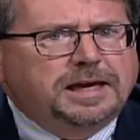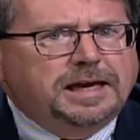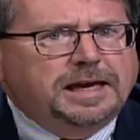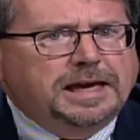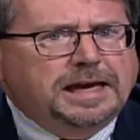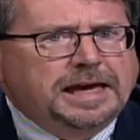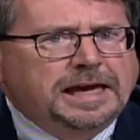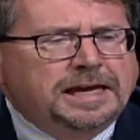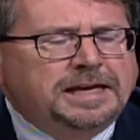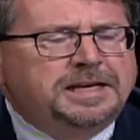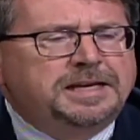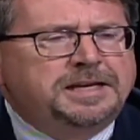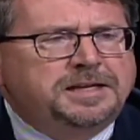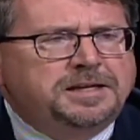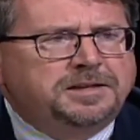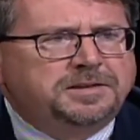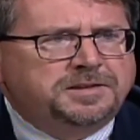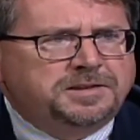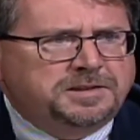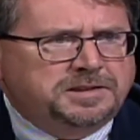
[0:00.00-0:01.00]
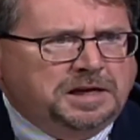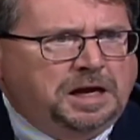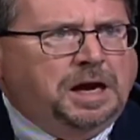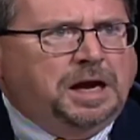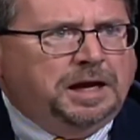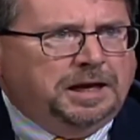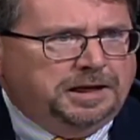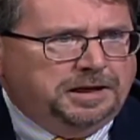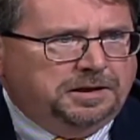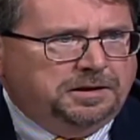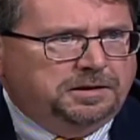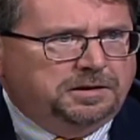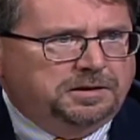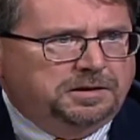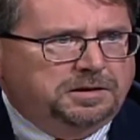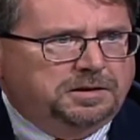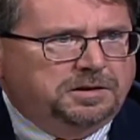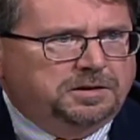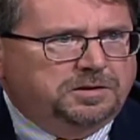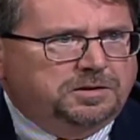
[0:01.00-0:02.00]
Any sign
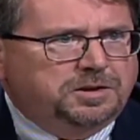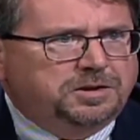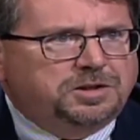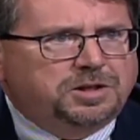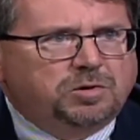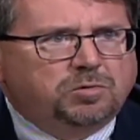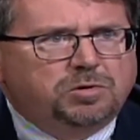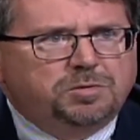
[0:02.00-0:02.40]
that there would